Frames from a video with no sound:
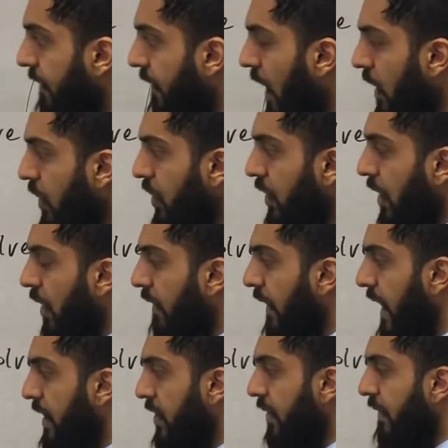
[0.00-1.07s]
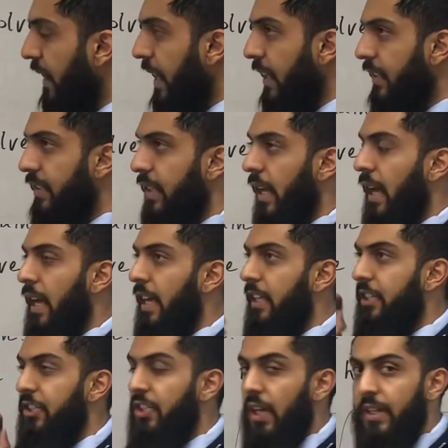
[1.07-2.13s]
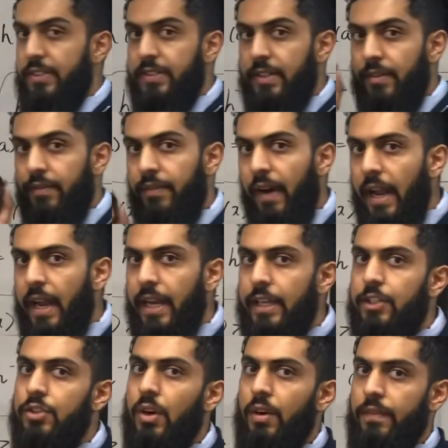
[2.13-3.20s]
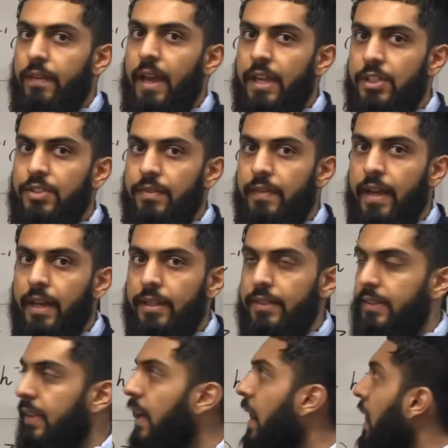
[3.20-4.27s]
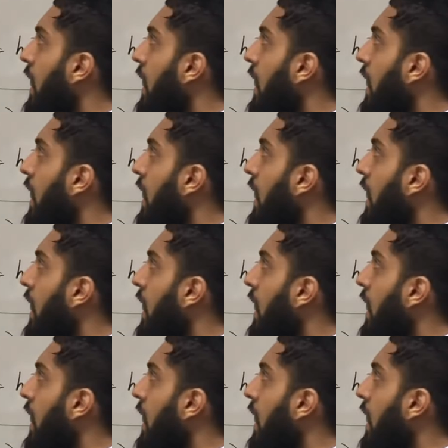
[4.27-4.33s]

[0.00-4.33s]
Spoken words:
function of h of x is just the range of h of x.